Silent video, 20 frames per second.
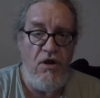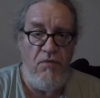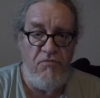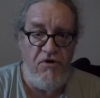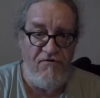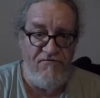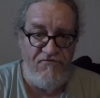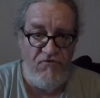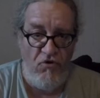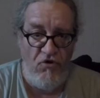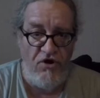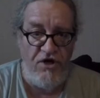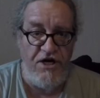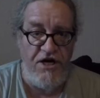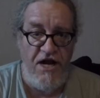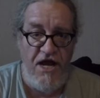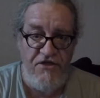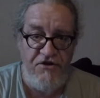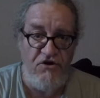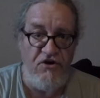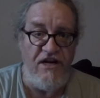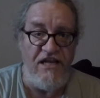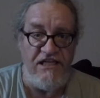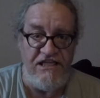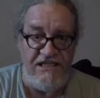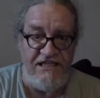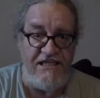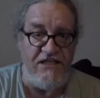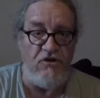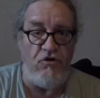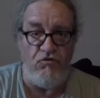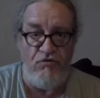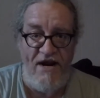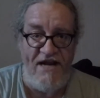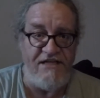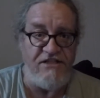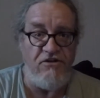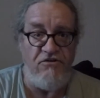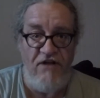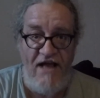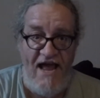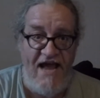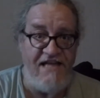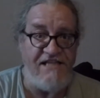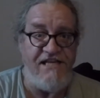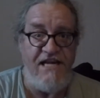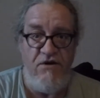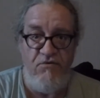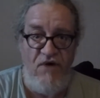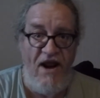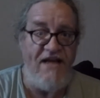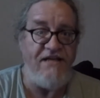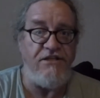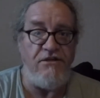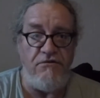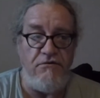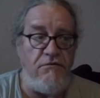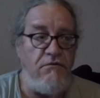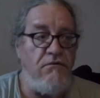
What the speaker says: put forward another illegal rental as a rental.